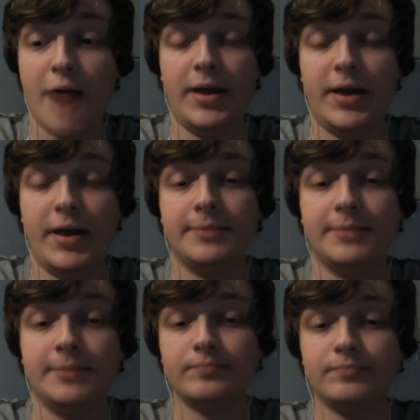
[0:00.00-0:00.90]
felt like,
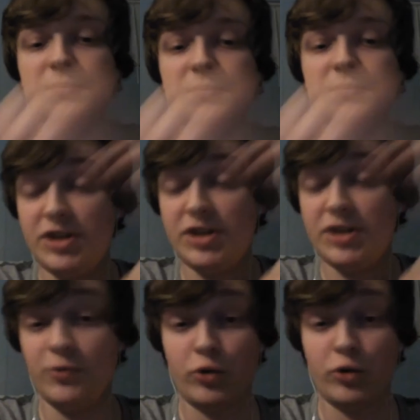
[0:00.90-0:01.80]
in
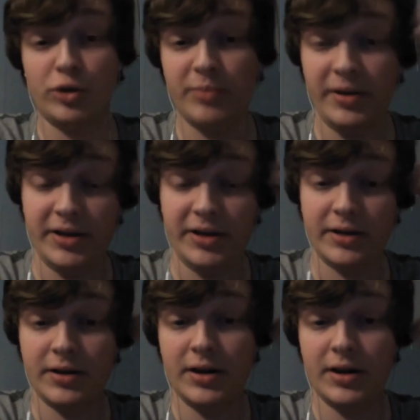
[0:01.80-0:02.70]
terms of world
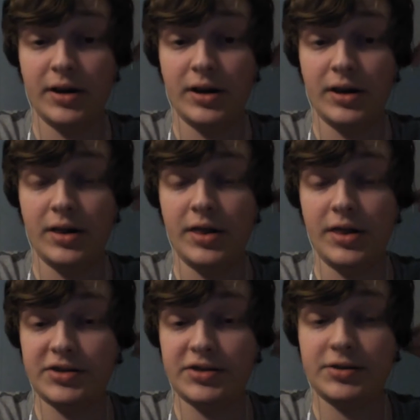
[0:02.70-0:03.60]
building,
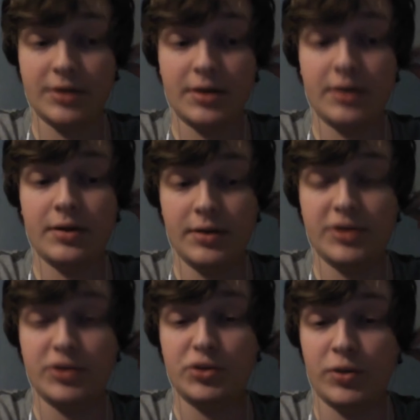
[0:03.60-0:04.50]
this
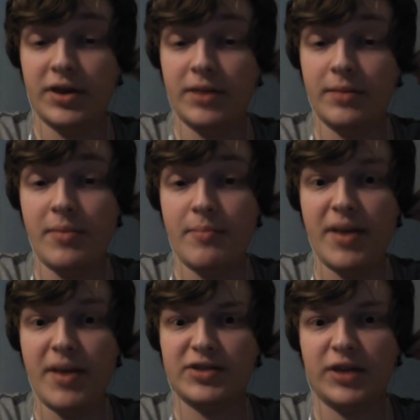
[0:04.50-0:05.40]
this is one of the
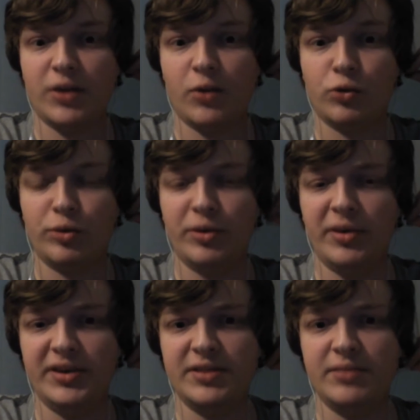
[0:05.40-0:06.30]
best like world
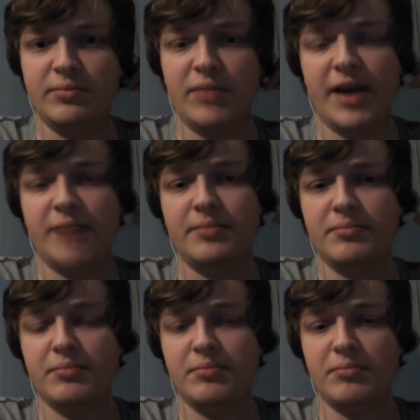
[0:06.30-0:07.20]
building like
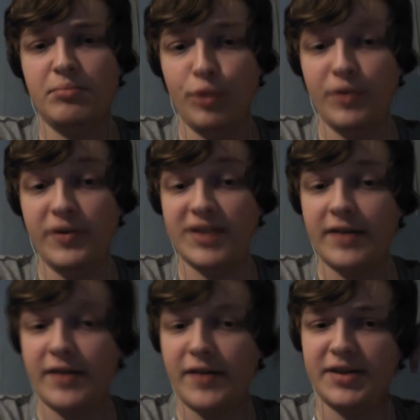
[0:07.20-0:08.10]
movies
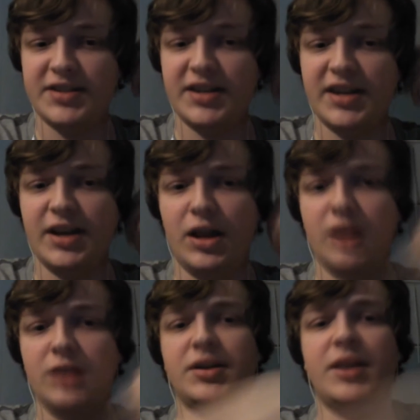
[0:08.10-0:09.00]
I've definitely seen in a
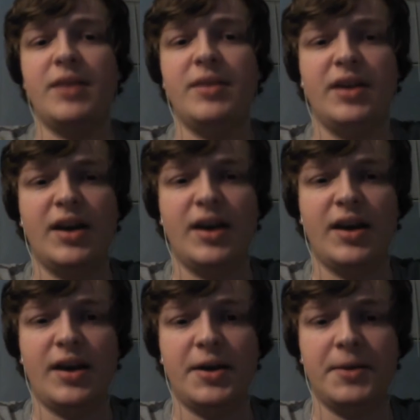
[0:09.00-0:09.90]
long time.
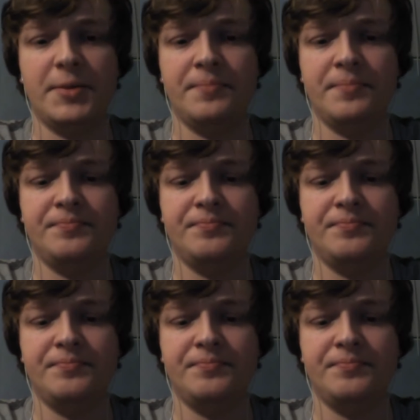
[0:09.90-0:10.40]
Um,